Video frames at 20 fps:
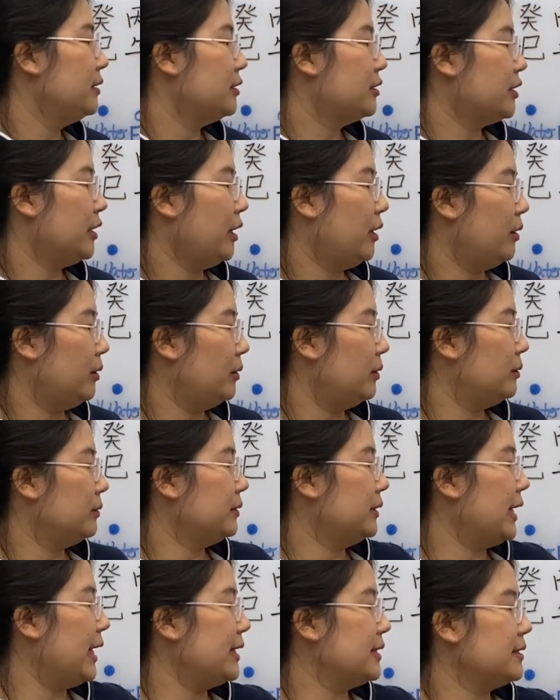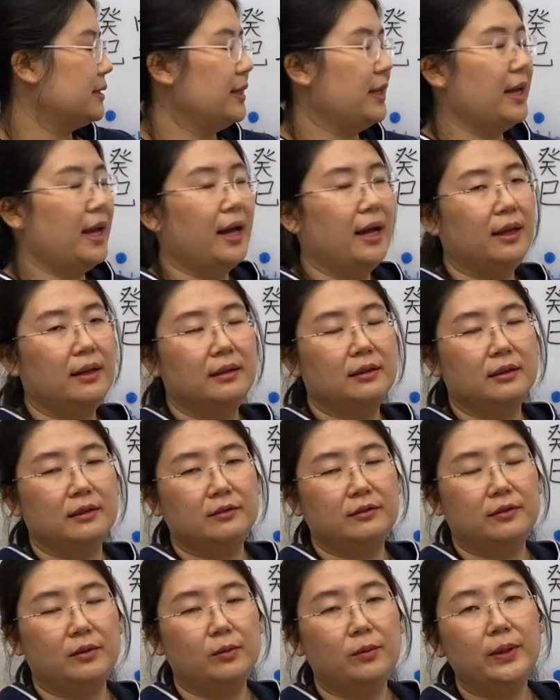Chou, that's the end
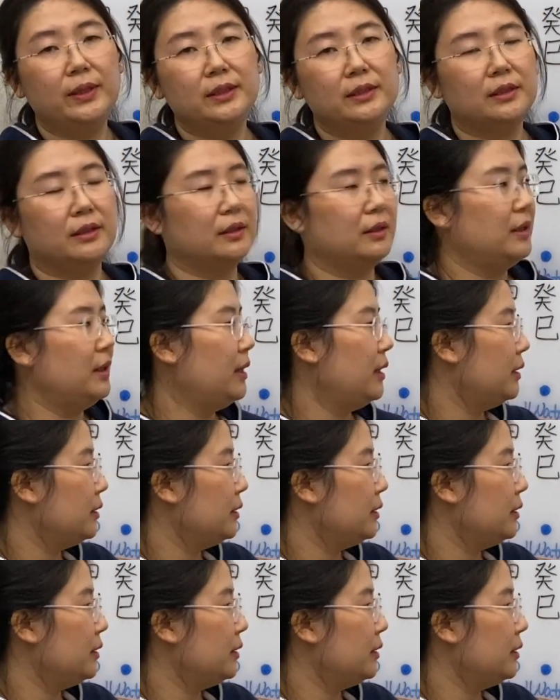of winter.